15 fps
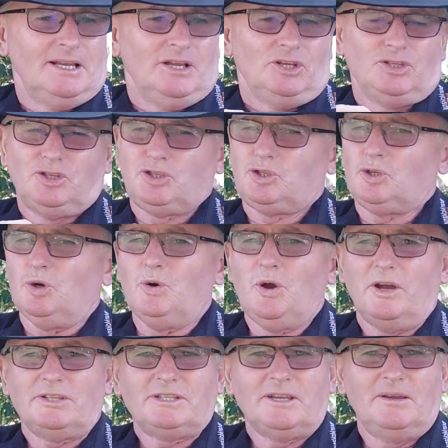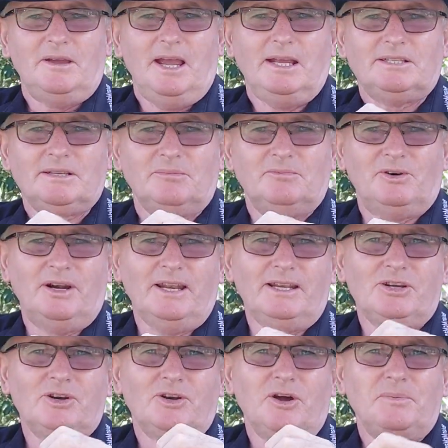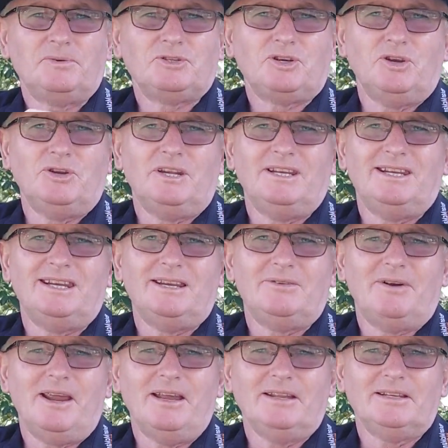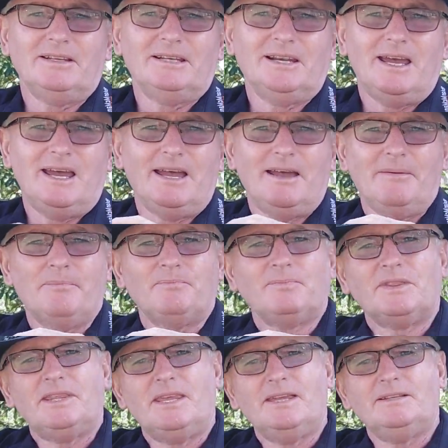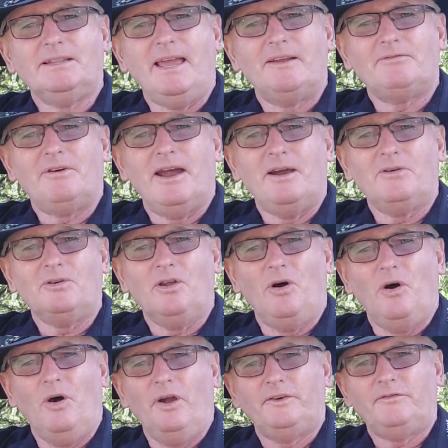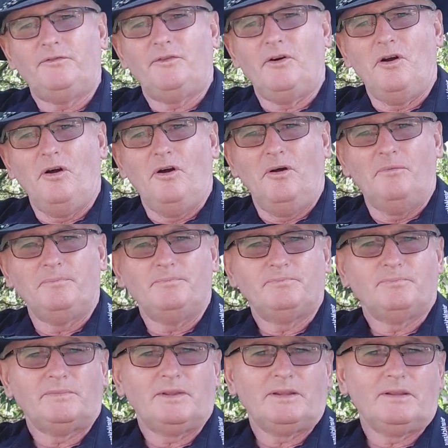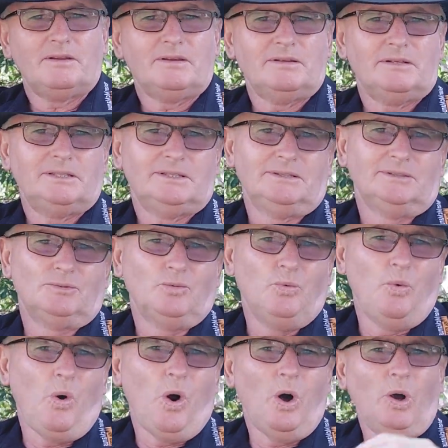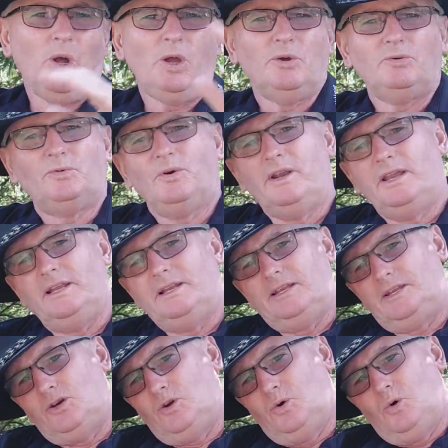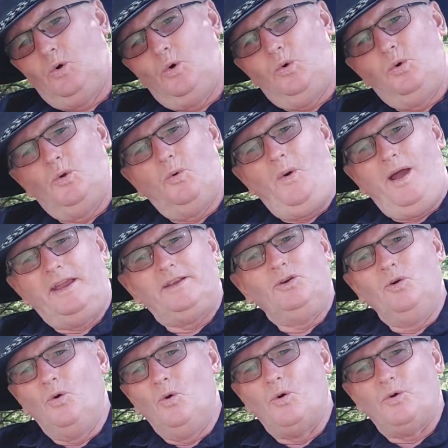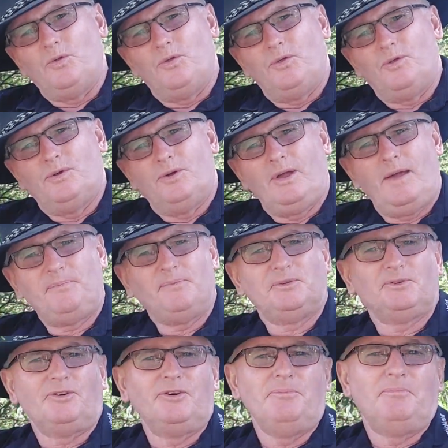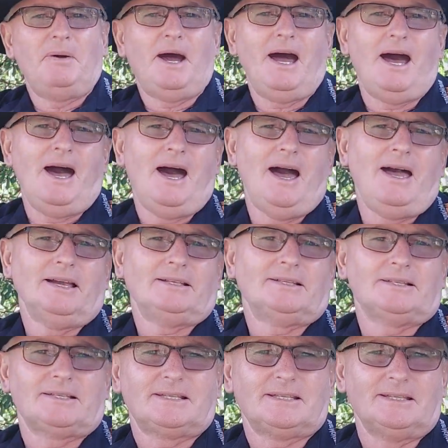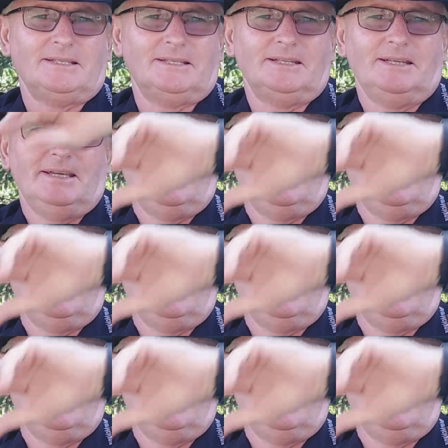Still got some really good opportunity around the Inland Rail line from Wagga, really all the way north, up through Parks and